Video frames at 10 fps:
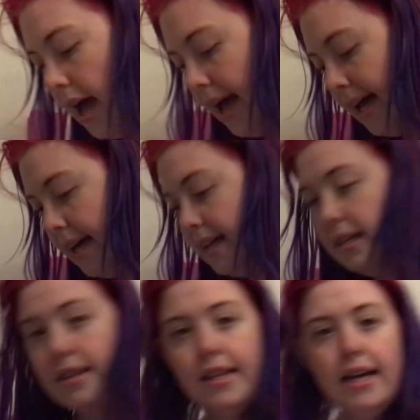
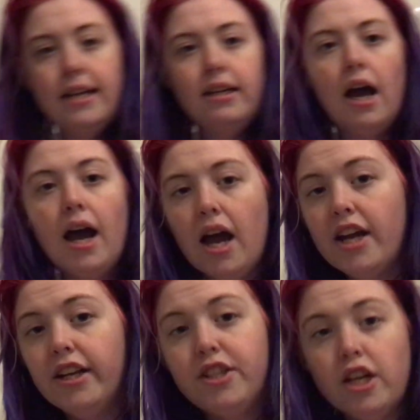And then
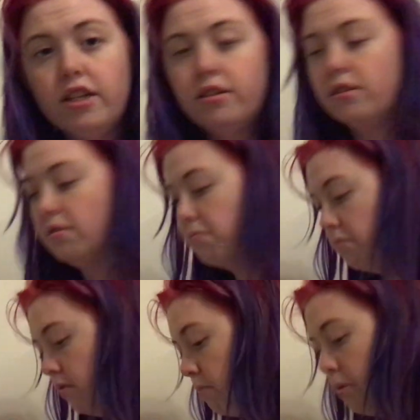I
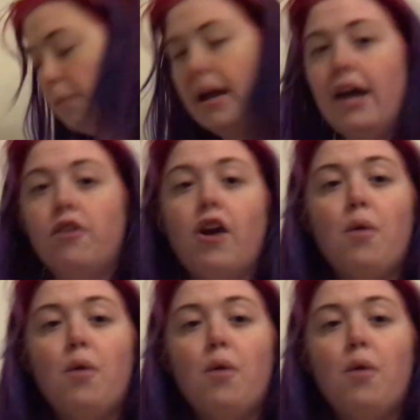just pull my head over.